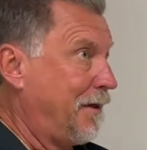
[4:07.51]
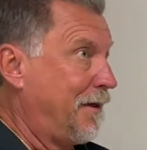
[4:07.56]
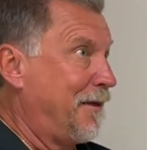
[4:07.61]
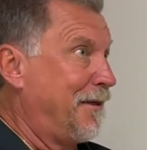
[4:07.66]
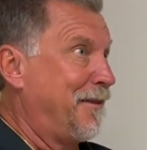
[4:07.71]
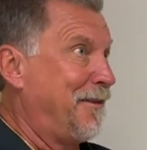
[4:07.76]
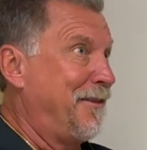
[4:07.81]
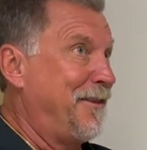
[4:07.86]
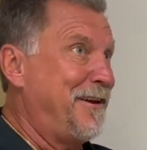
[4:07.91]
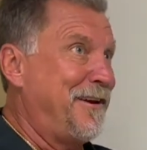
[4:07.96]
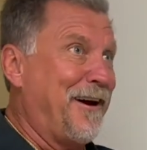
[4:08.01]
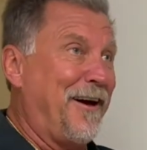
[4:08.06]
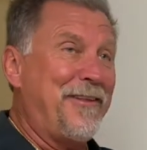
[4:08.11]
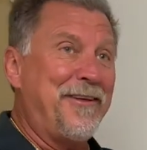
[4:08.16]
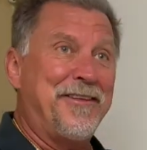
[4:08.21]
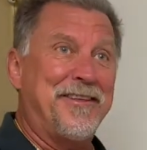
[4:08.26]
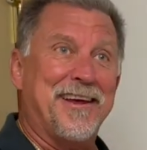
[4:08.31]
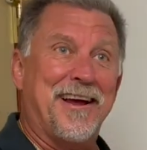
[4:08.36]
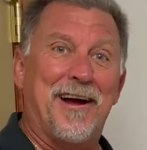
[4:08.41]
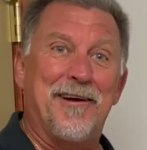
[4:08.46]
The
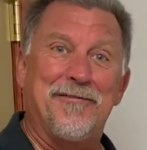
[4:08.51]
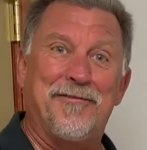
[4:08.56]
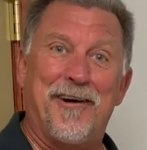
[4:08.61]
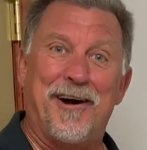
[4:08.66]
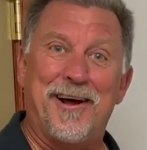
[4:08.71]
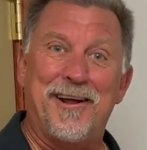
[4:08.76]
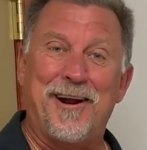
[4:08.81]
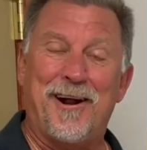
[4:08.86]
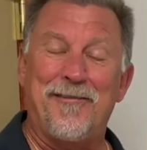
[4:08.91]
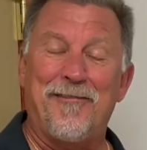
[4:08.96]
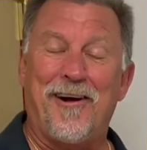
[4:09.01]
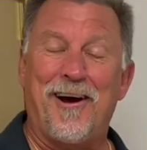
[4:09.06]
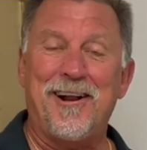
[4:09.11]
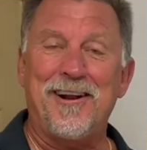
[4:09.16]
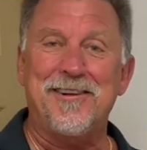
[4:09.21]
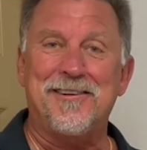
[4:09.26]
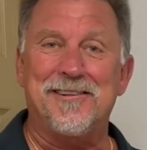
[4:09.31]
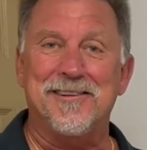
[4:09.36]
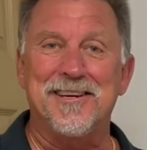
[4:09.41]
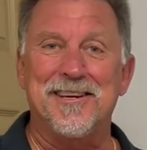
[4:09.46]
other thing I find
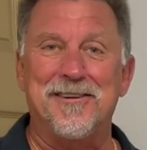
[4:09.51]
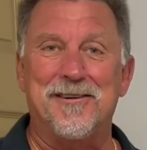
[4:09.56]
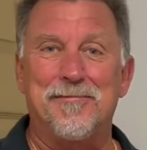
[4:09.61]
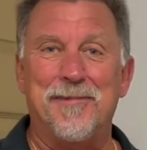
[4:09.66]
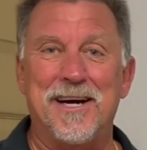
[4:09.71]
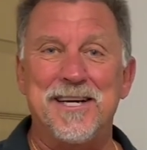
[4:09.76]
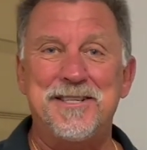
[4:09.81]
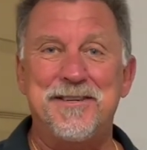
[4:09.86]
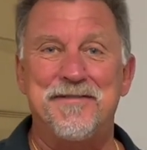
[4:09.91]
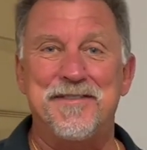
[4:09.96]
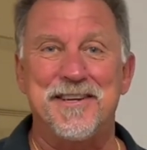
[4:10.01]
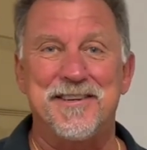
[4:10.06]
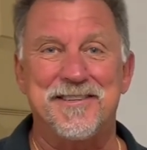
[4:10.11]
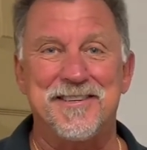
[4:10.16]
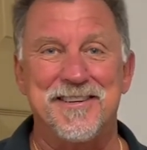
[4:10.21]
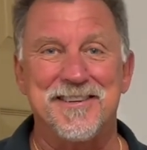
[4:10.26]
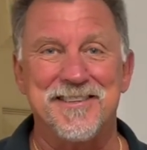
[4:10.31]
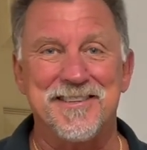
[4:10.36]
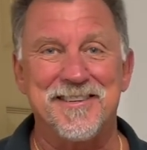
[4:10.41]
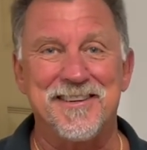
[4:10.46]
ironically are mice
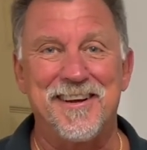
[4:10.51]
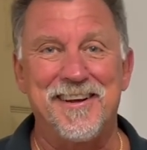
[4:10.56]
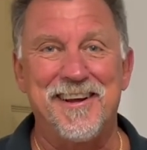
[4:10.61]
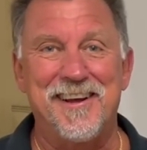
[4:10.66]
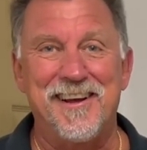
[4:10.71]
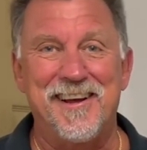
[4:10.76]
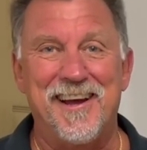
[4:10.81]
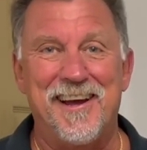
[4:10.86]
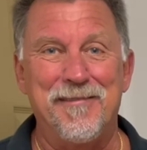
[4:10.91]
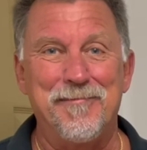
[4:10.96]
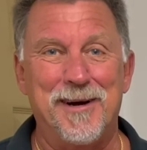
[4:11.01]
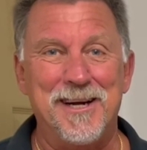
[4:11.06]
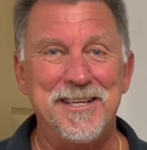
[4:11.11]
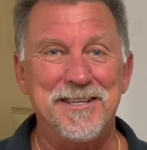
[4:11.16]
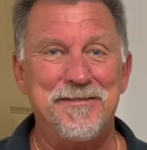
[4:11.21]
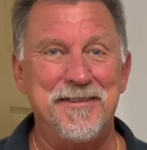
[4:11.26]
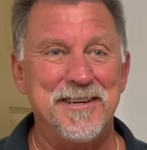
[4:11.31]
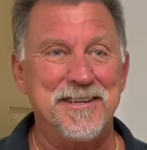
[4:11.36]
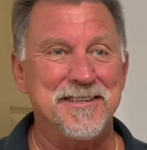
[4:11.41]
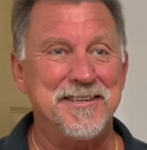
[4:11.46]
feces. And
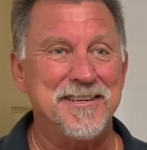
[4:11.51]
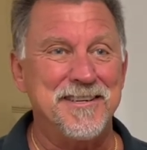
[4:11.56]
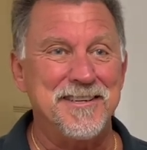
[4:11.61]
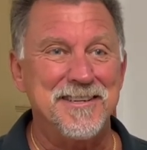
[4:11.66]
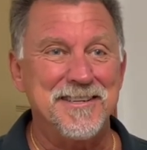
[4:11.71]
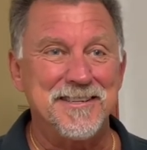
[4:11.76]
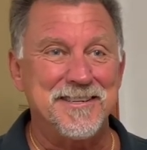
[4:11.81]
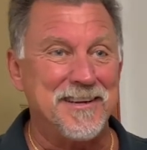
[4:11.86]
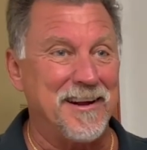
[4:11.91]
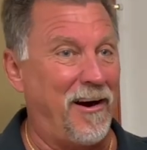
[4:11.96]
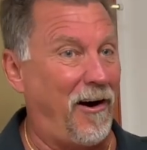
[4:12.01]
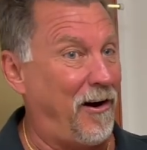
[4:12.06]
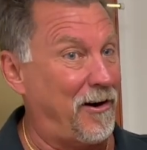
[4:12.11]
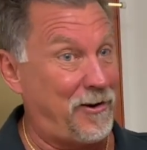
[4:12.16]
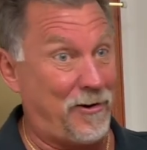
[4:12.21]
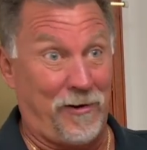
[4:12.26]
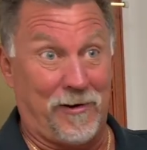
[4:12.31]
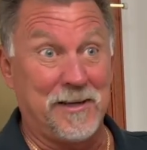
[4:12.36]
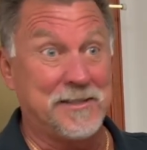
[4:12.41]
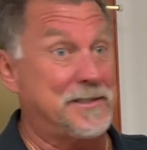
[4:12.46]
mice feces are
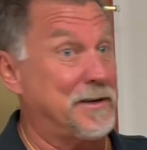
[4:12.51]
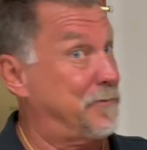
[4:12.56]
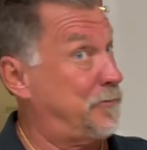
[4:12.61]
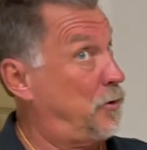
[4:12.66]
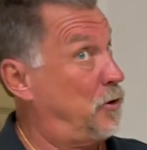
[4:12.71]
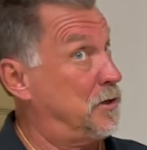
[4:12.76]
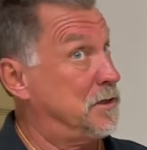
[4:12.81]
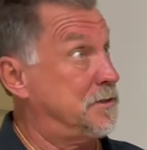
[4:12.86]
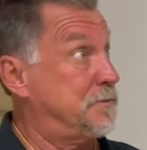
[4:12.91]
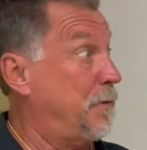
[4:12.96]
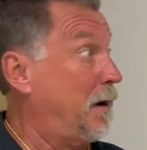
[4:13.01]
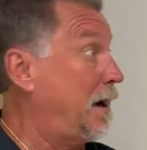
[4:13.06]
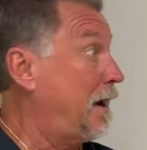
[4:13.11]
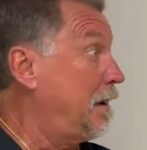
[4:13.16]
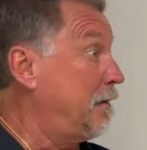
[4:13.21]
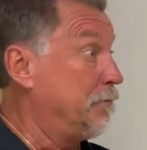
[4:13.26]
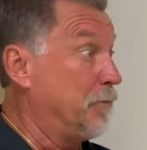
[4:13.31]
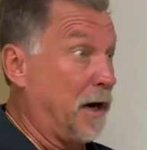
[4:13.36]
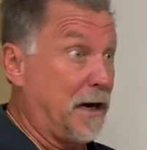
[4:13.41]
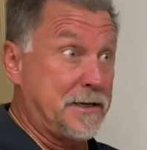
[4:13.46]
caused, of course,
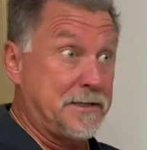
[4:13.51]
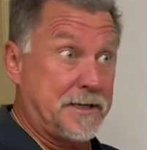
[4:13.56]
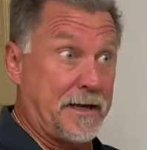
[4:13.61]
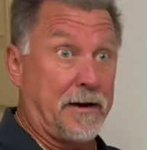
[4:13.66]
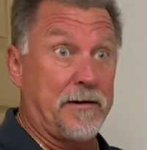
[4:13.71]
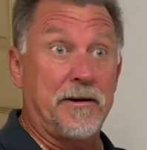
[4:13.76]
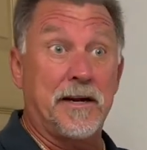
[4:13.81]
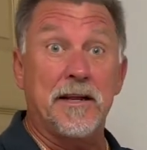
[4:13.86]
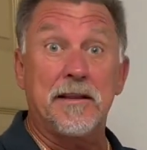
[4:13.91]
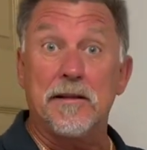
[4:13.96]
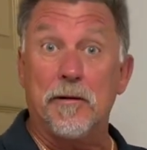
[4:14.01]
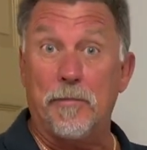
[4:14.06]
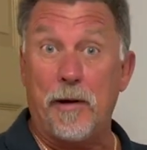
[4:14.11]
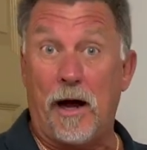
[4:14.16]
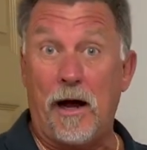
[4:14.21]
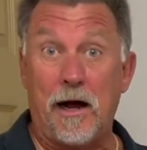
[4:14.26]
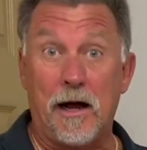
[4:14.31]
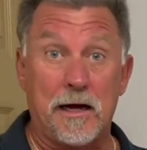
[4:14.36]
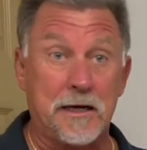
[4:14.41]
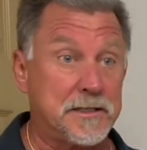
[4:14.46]
by mice entering the
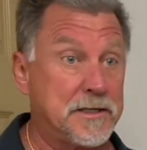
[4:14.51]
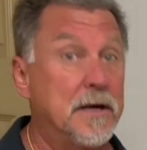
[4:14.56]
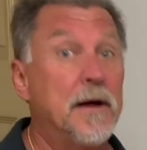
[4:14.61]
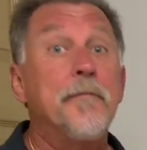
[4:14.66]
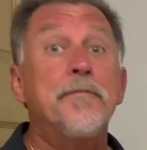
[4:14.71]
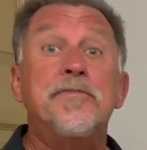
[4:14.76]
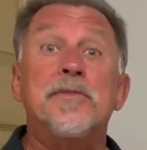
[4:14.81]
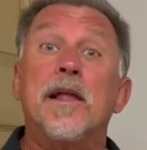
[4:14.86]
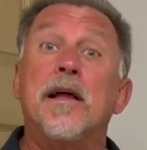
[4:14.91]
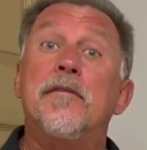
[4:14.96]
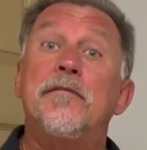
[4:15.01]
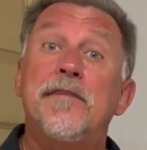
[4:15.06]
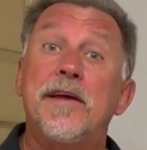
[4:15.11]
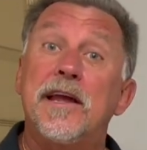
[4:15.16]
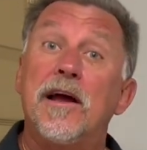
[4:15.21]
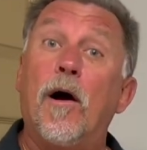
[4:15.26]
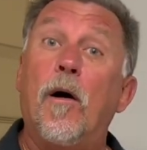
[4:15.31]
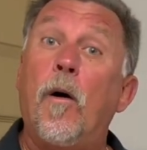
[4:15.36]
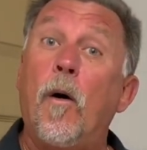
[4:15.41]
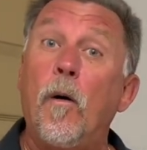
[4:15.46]
box
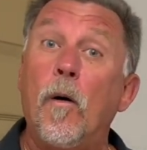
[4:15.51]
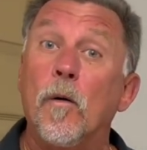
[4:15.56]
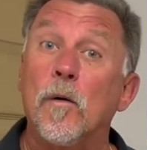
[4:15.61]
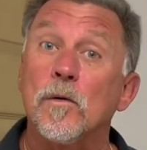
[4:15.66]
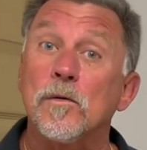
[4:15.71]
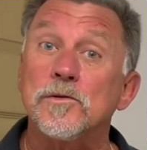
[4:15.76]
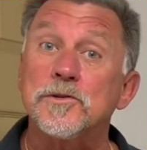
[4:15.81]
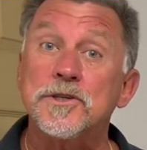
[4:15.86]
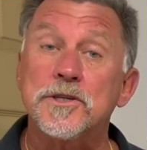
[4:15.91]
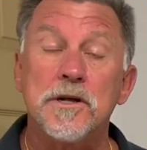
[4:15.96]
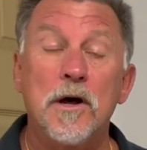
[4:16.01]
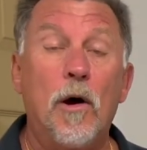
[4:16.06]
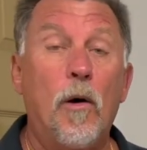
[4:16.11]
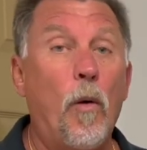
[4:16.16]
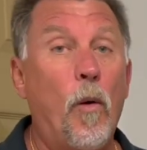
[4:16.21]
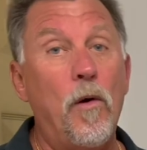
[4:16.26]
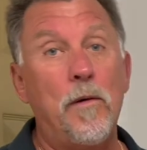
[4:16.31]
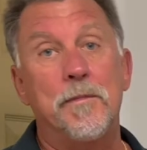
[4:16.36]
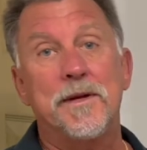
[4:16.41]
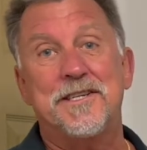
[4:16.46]
via holes
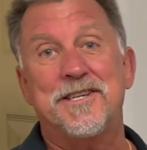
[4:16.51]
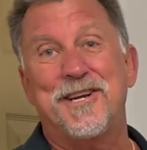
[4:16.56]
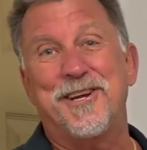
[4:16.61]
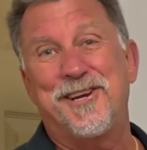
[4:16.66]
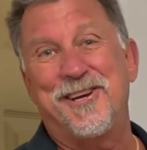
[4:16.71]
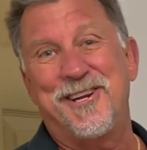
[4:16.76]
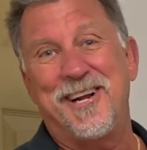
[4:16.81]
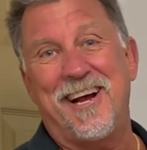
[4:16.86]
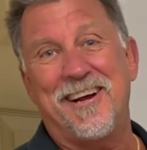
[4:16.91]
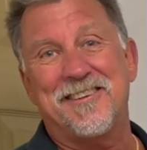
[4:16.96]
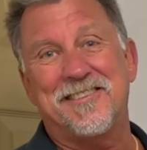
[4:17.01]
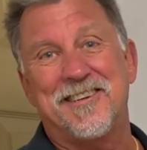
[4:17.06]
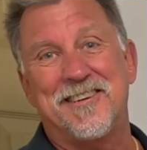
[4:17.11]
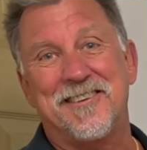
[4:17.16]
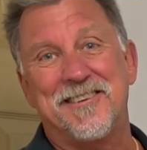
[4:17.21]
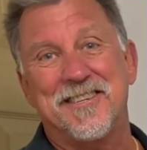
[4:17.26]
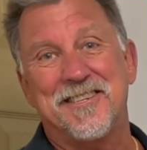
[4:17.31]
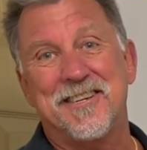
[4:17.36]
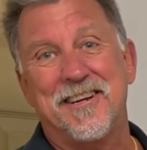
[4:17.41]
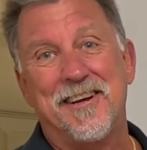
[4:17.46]
or missing
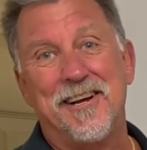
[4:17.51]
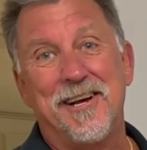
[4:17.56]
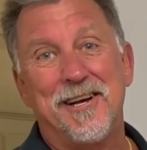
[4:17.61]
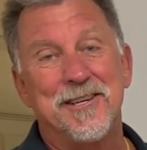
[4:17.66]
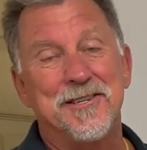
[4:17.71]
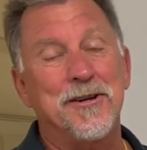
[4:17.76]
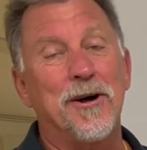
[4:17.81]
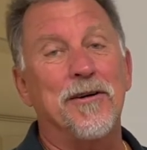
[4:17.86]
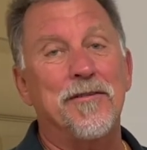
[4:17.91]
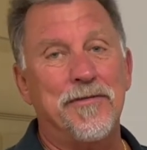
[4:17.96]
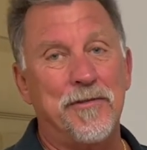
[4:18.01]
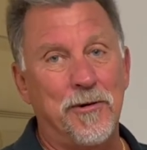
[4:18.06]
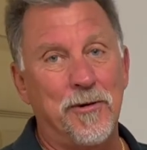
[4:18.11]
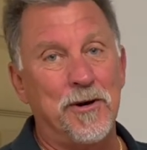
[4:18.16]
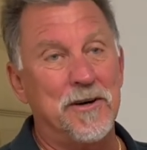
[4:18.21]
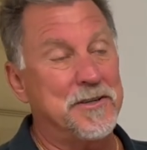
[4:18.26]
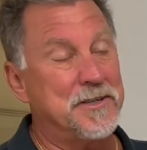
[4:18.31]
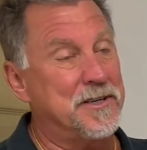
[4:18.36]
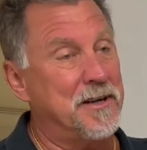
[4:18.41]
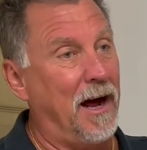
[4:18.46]
connectors. So, of
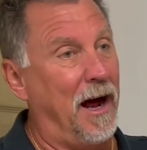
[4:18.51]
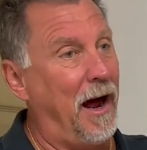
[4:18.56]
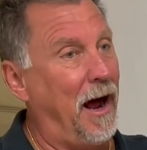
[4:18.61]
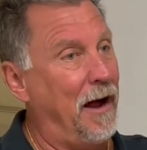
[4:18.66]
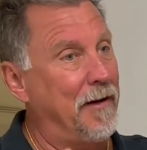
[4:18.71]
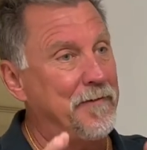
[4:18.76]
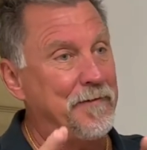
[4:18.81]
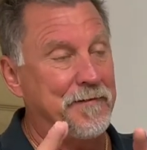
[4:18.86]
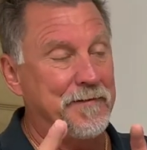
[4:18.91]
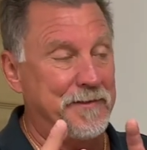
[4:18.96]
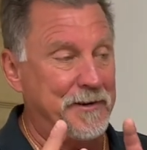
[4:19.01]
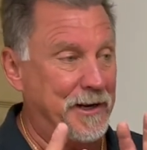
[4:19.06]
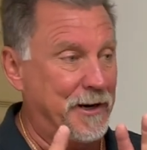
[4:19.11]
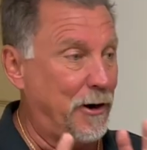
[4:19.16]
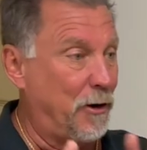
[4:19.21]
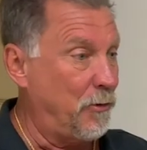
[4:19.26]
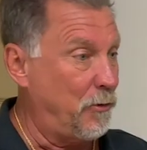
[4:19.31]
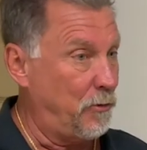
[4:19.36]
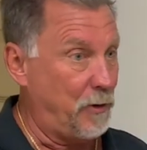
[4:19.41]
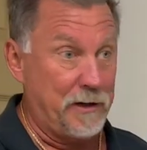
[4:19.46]
course, uh, you
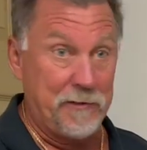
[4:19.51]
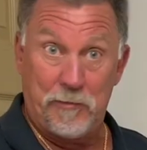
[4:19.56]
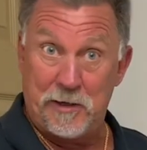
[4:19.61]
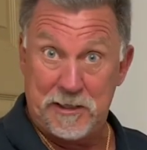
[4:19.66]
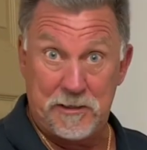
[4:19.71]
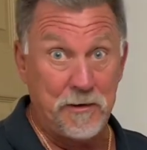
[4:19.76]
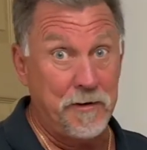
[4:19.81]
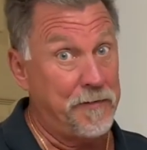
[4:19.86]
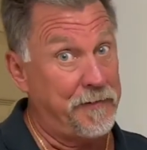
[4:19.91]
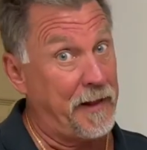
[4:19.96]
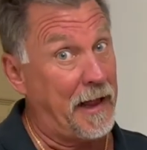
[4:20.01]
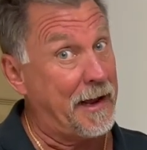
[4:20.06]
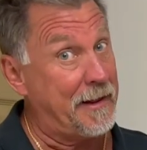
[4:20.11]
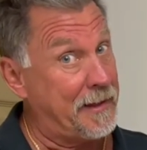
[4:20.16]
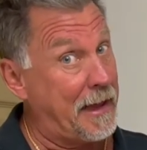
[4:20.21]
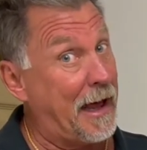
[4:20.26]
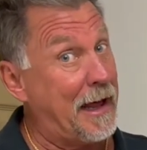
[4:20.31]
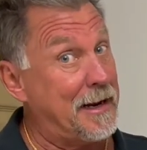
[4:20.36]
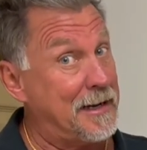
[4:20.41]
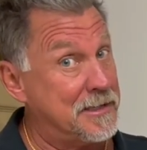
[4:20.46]
know, we, we do
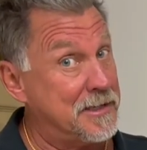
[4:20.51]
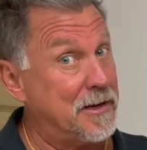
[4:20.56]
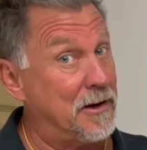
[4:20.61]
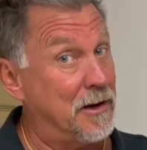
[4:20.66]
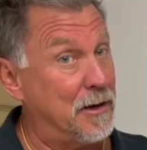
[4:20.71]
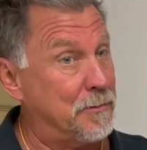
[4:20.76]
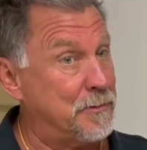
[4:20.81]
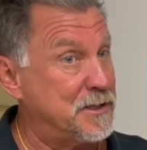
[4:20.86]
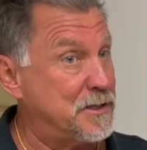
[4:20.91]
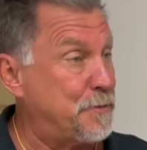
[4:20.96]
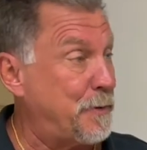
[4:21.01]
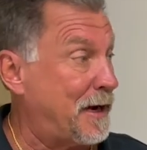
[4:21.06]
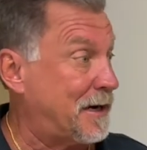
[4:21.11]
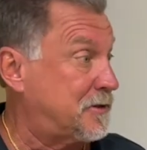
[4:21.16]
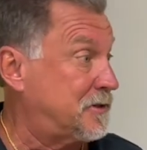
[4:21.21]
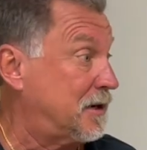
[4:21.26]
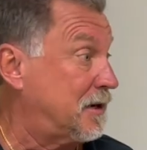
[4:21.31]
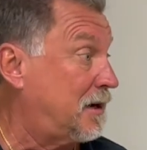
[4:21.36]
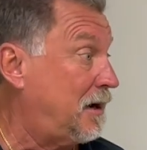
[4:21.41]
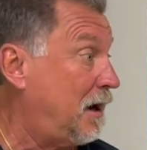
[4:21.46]
flag that as a home
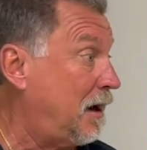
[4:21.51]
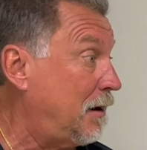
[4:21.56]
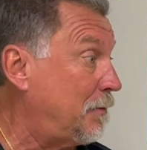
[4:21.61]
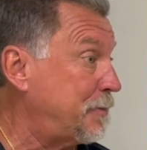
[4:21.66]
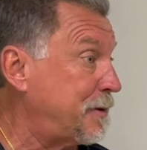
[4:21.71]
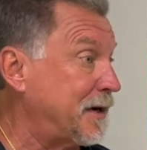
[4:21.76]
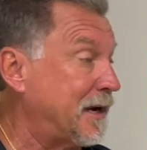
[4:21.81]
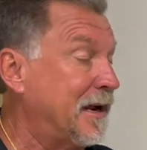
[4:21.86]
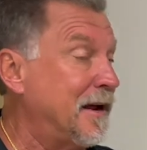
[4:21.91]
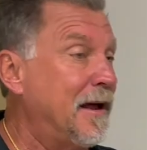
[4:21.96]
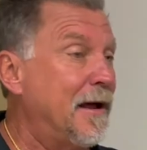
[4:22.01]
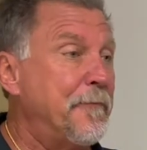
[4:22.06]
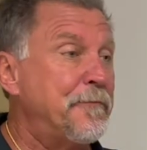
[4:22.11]
inspection company.